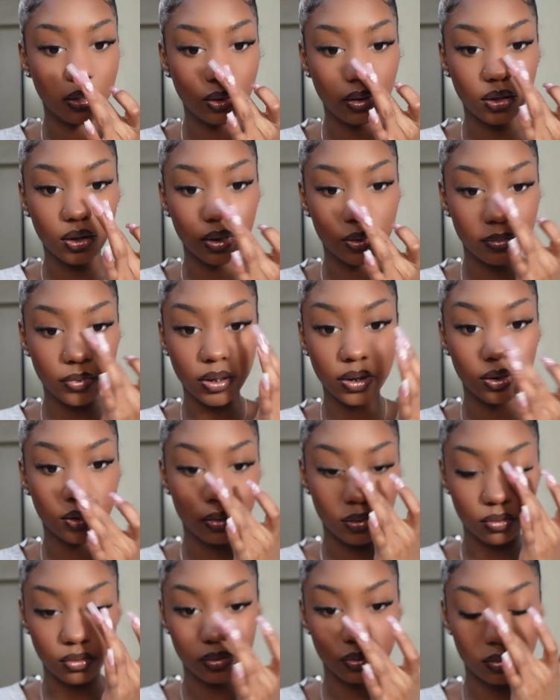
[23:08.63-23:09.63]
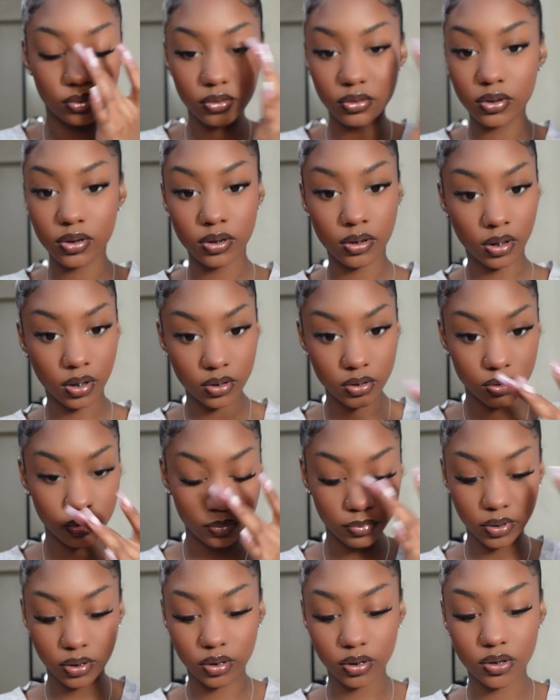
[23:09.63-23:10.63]
on my nose, not too
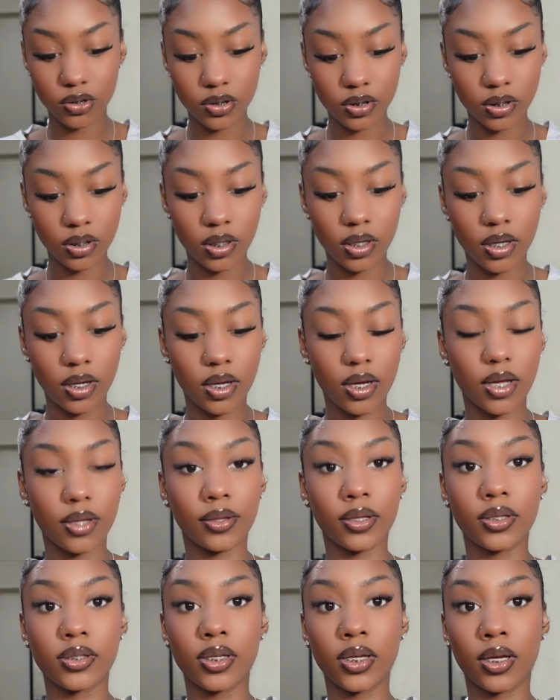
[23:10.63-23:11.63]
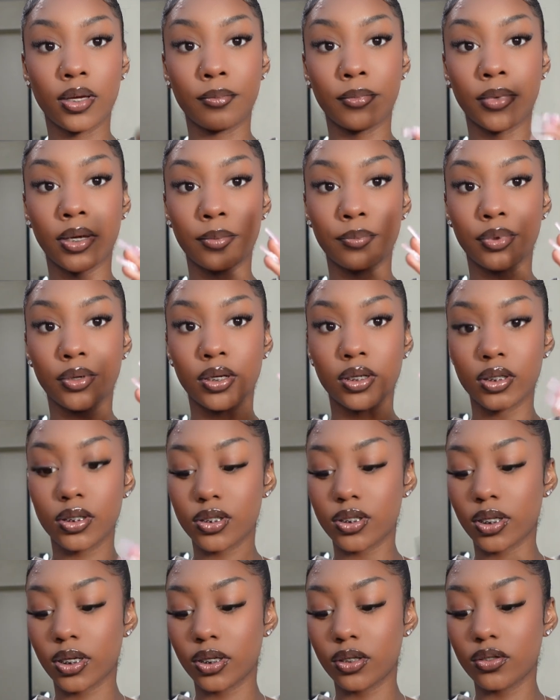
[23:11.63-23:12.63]
much, and I take my brush
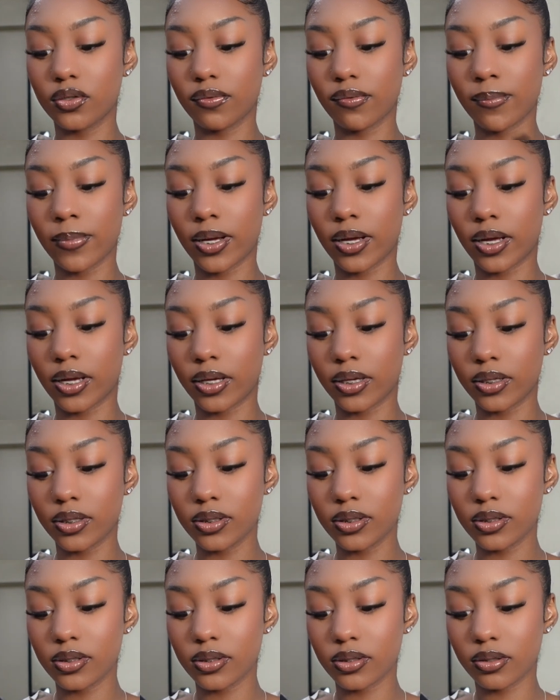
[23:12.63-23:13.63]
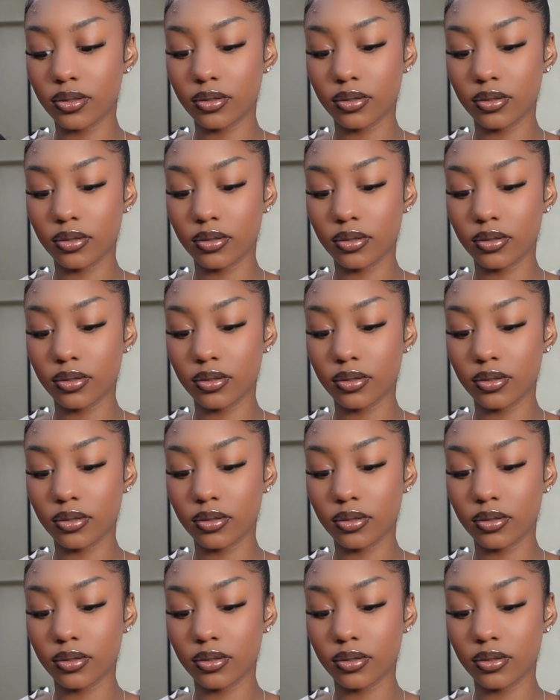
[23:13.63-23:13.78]
that I use for my eyes